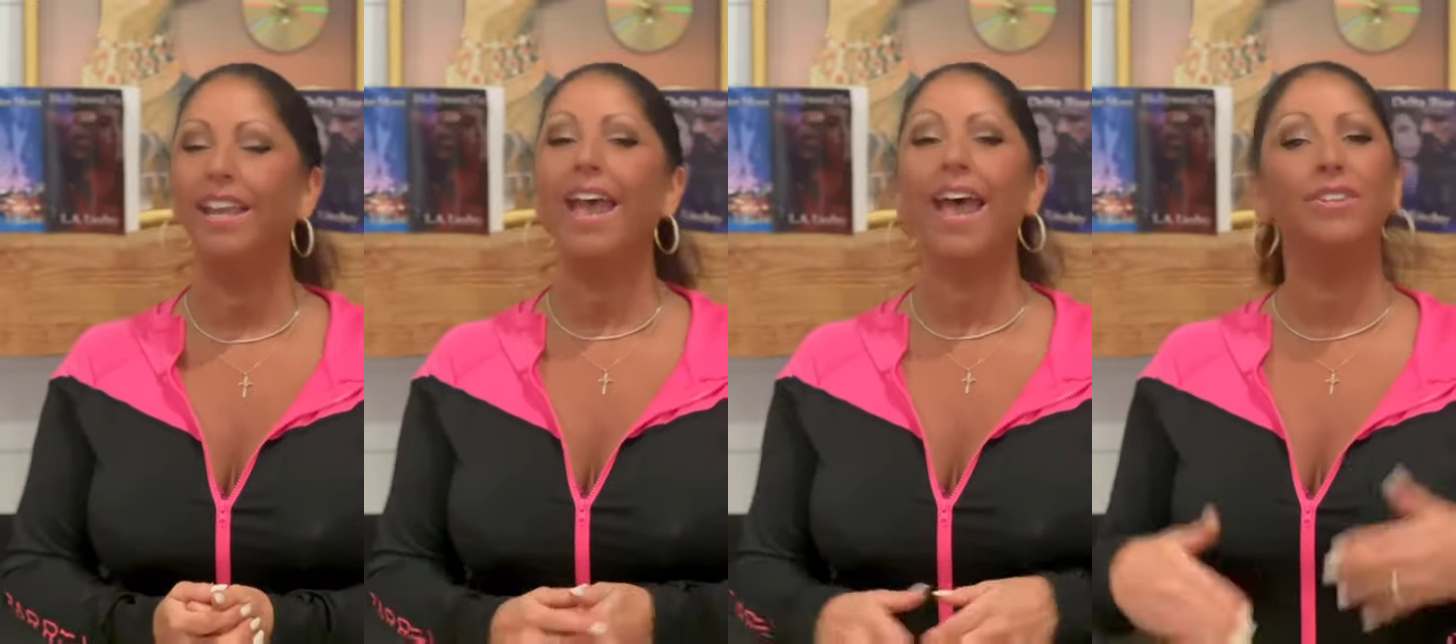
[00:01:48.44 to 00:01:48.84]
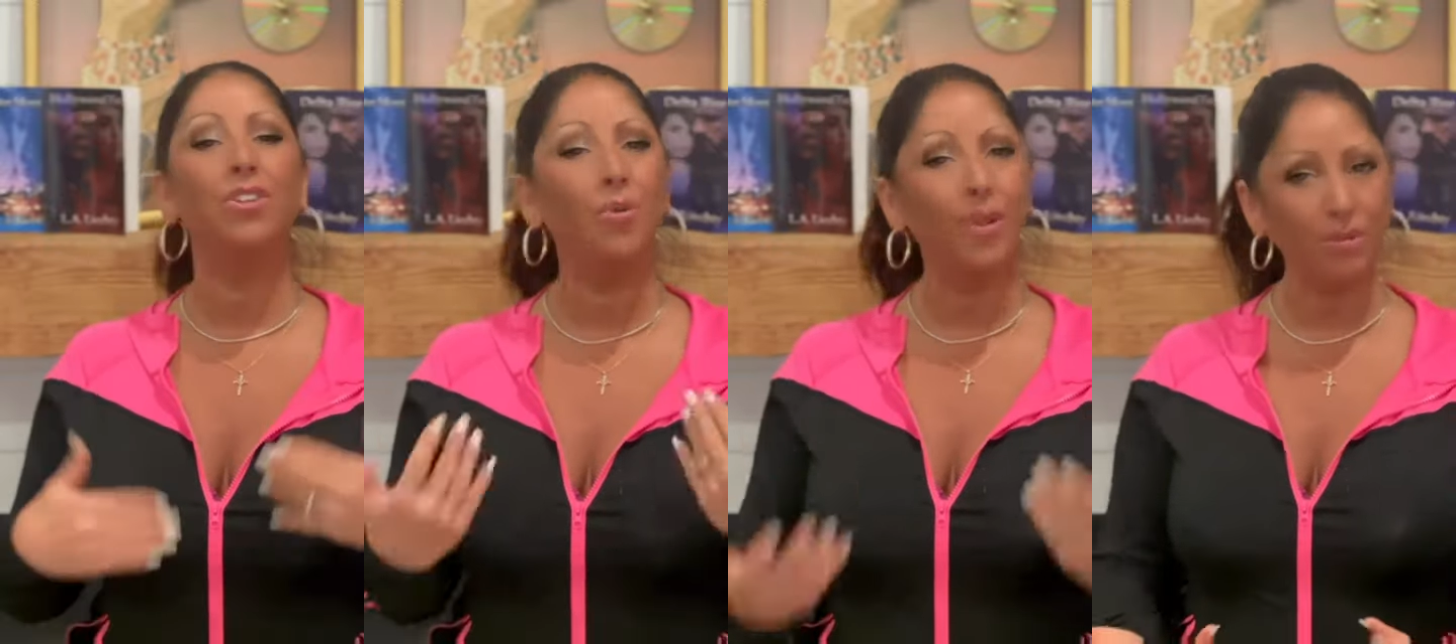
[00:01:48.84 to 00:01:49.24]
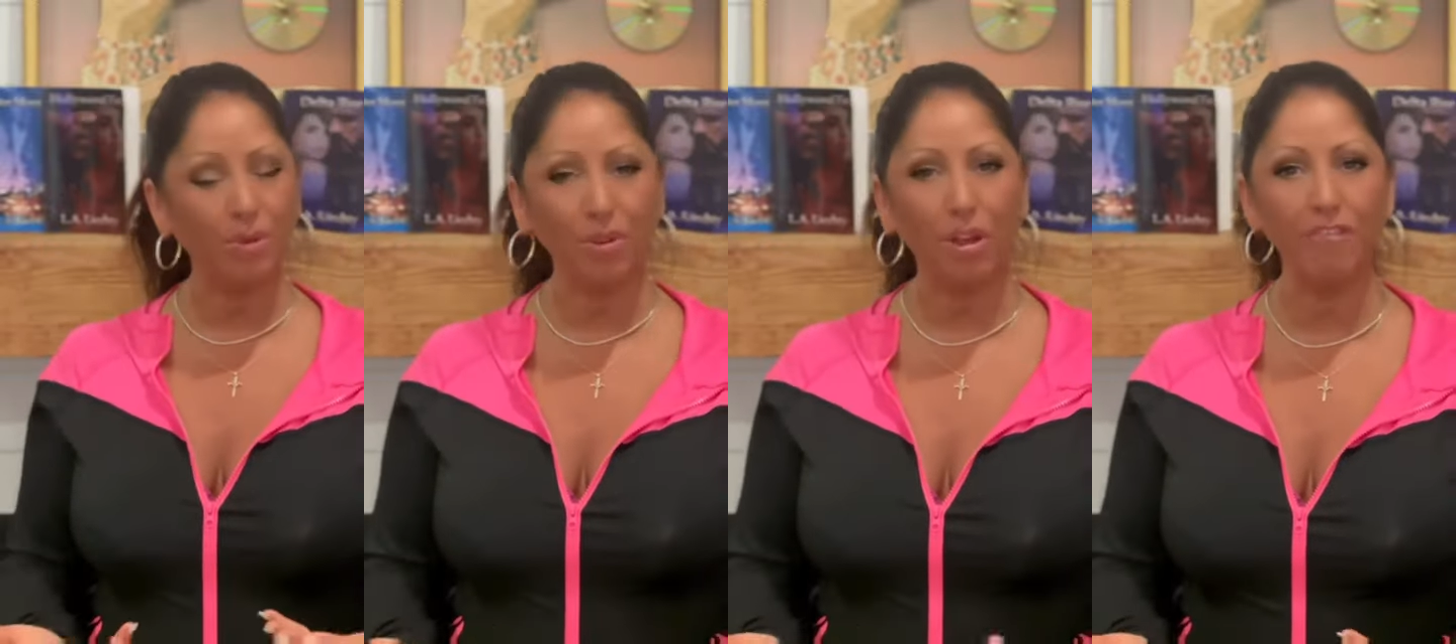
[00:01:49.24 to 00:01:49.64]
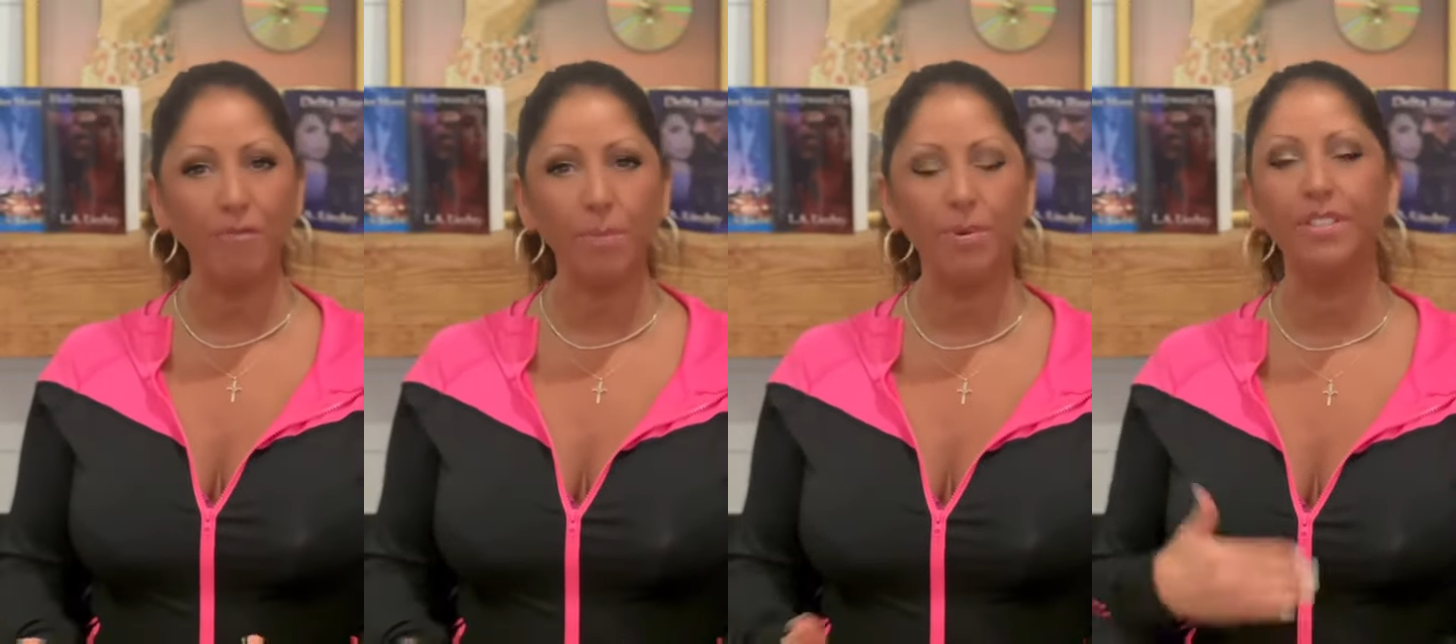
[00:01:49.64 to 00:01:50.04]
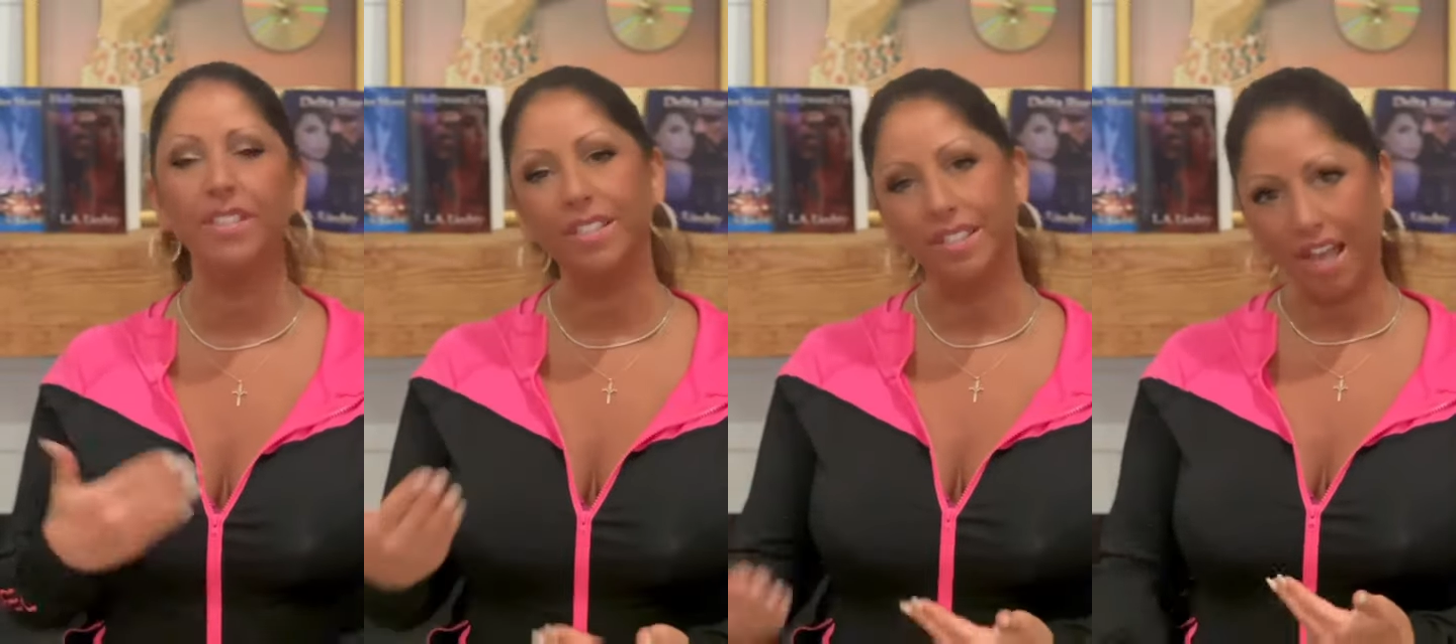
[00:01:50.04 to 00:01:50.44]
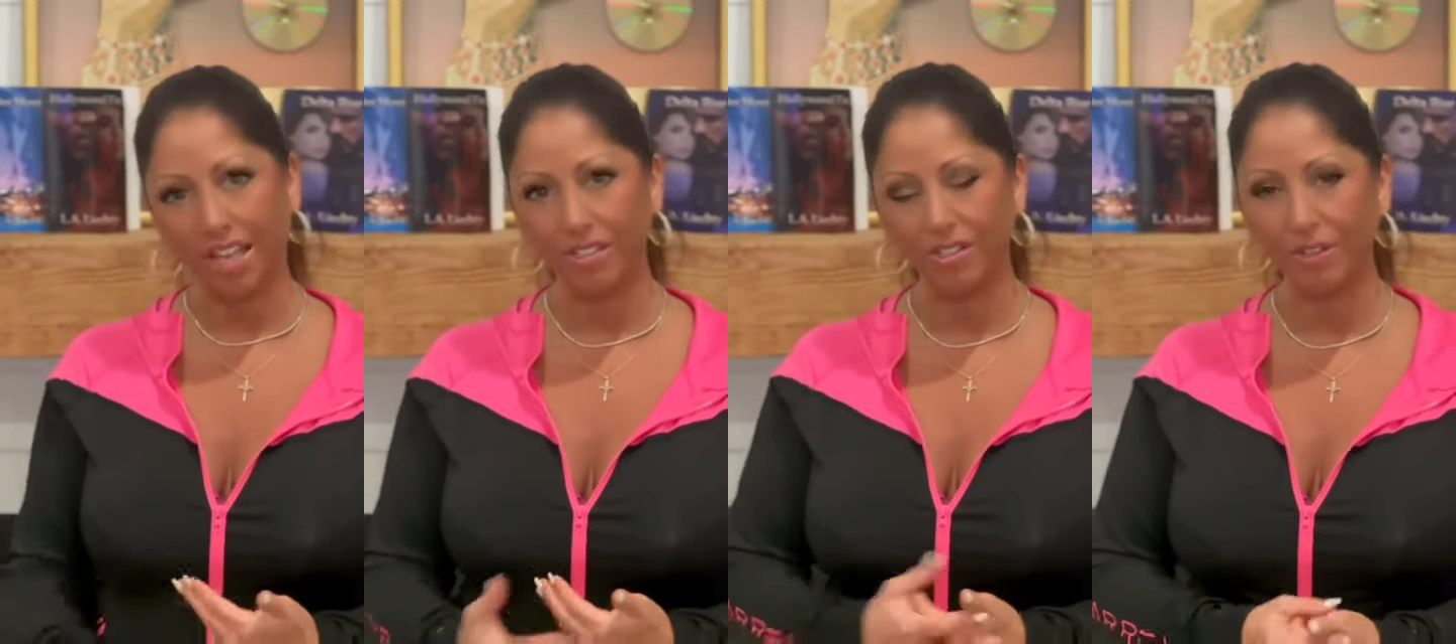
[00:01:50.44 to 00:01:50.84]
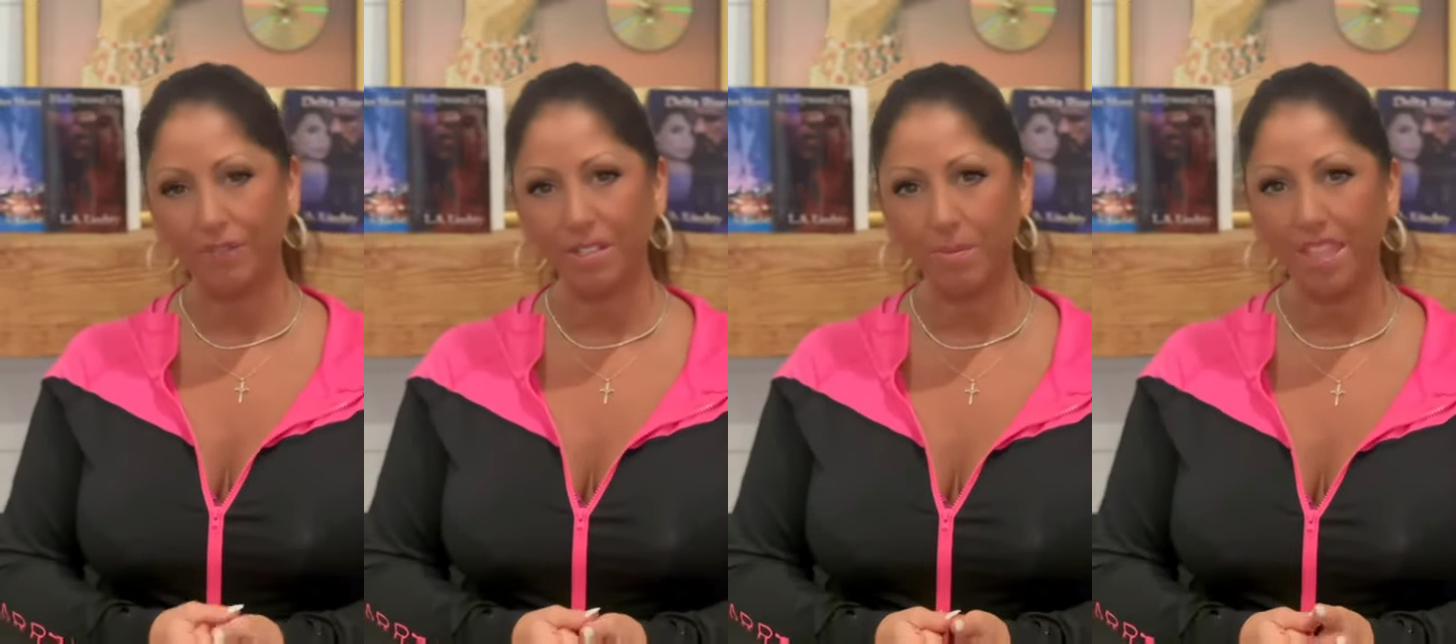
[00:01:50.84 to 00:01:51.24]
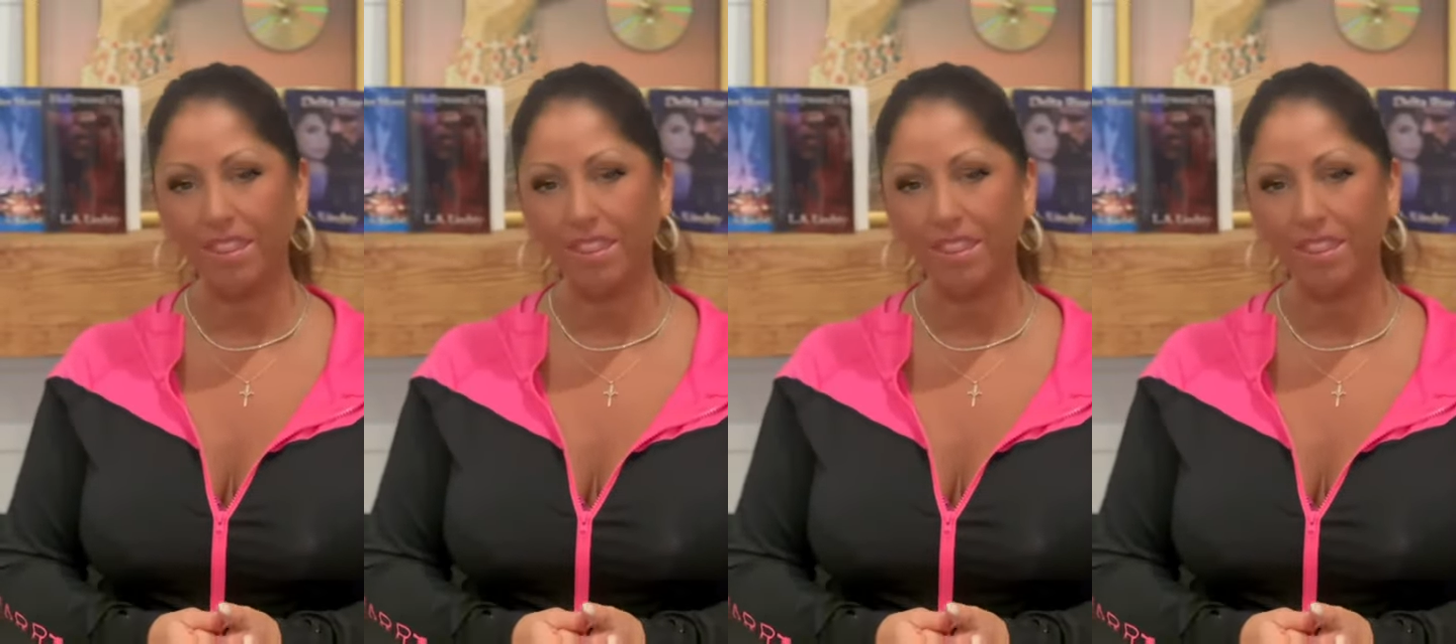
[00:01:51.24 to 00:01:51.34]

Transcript: As always with all of my books, it's a nod to servicemen.